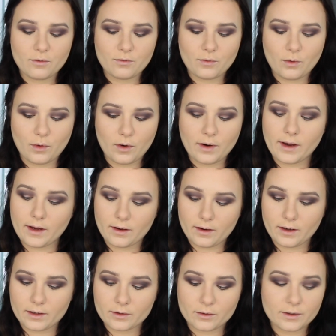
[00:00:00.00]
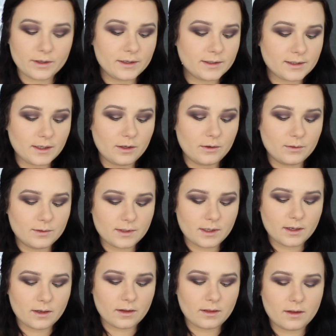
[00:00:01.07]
for a cut crease using